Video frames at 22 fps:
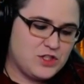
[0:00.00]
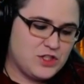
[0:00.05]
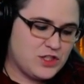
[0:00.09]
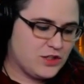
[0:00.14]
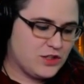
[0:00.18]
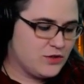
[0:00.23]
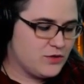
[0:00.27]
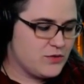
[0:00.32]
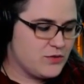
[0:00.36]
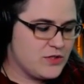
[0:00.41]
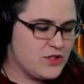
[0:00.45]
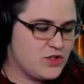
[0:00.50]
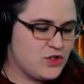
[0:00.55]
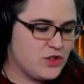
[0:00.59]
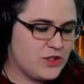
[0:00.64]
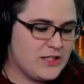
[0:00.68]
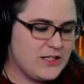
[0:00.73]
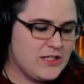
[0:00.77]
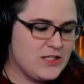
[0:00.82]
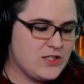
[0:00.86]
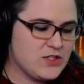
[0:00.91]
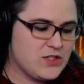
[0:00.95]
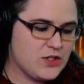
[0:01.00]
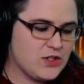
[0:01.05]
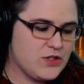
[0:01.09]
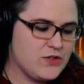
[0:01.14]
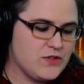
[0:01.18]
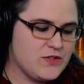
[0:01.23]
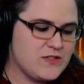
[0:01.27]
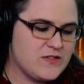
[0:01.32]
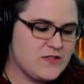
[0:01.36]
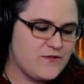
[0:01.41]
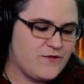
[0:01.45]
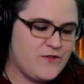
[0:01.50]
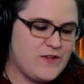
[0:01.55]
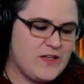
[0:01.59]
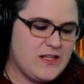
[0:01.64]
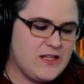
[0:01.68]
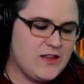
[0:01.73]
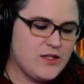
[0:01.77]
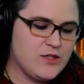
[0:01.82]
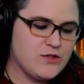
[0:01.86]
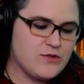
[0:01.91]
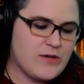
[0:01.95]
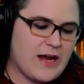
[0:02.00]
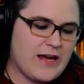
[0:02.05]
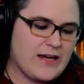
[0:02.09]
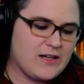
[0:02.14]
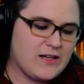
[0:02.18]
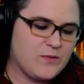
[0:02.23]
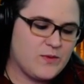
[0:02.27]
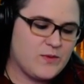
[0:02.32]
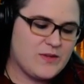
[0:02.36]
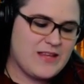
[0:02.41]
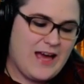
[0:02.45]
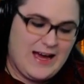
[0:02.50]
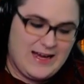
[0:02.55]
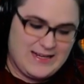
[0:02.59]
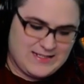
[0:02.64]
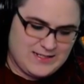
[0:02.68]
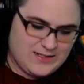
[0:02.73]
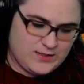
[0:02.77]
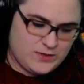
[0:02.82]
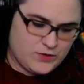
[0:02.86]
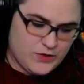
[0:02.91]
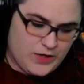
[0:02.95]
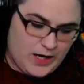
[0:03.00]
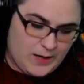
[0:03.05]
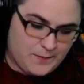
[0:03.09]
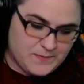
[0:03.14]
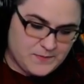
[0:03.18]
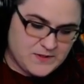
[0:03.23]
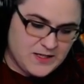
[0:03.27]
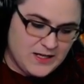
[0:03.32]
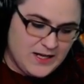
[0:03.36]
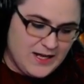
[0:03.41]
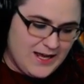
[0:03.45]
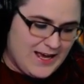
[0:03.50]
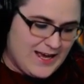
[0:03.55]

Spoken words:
children took it in turns to feed the dragon with acid drops,